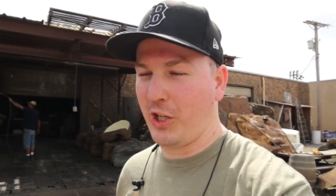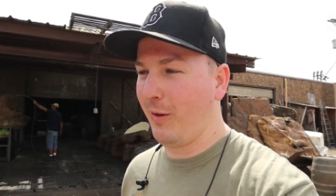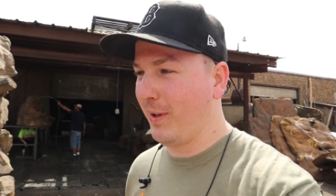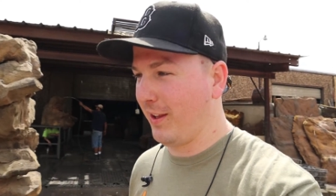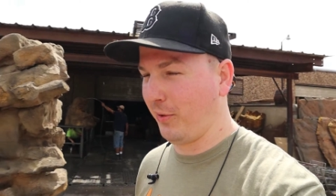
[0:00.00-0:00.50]

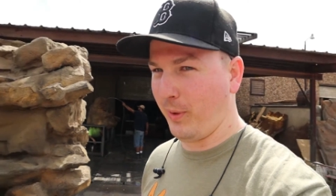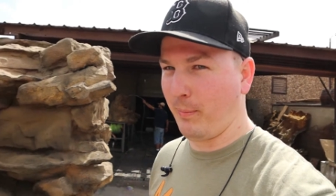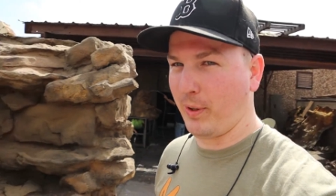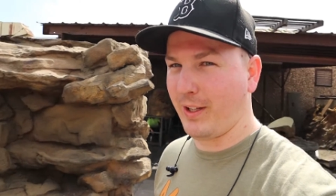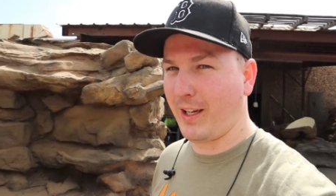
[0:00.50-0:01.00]
show me this one
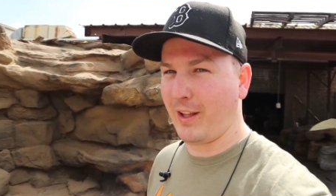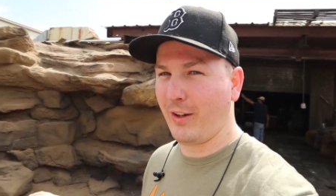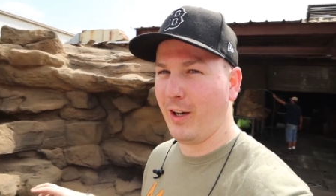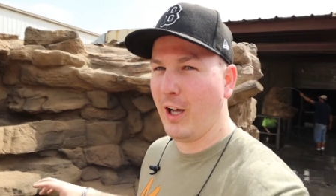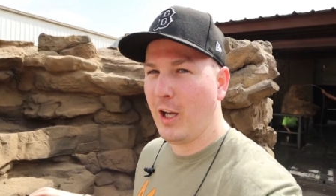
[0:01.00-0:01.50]
in
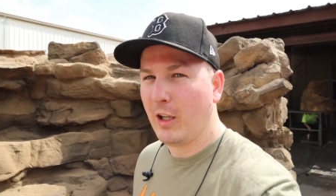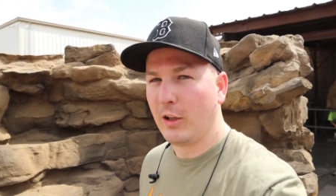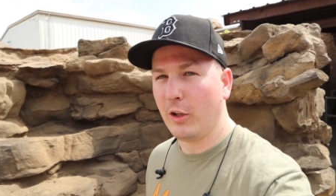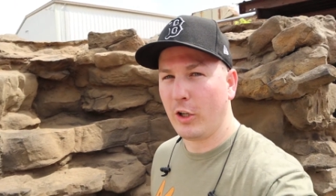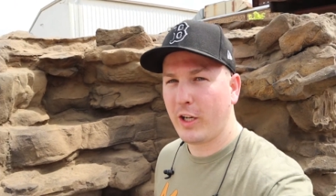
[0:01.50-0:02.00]
particular.
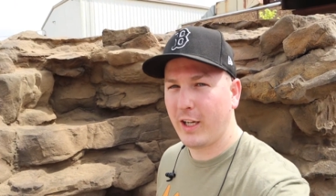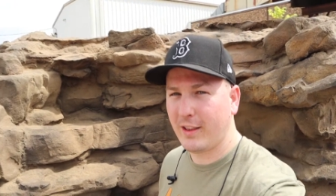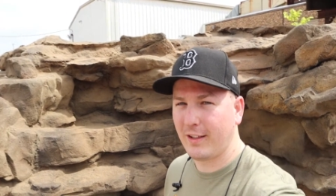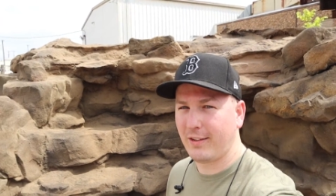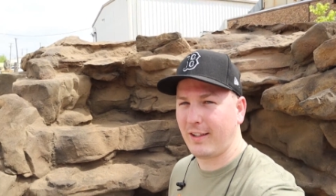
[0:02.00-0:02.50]
Look
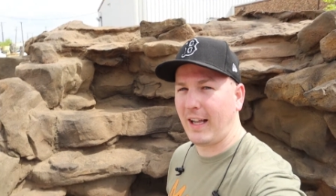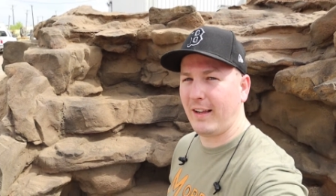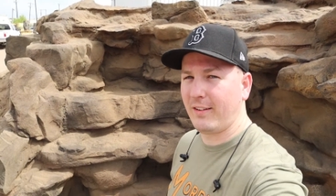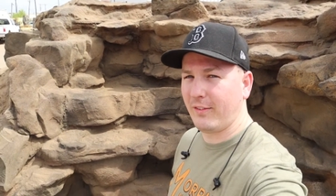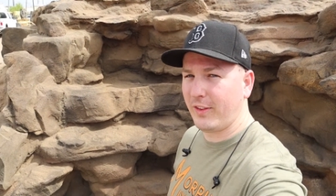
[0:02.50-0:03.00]
at the
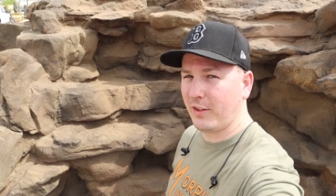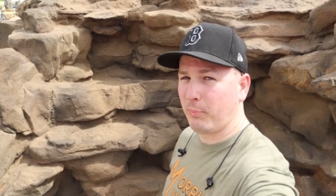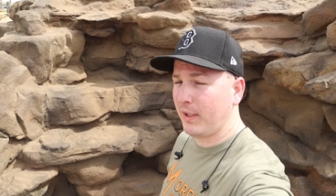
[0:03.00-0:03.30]
size of this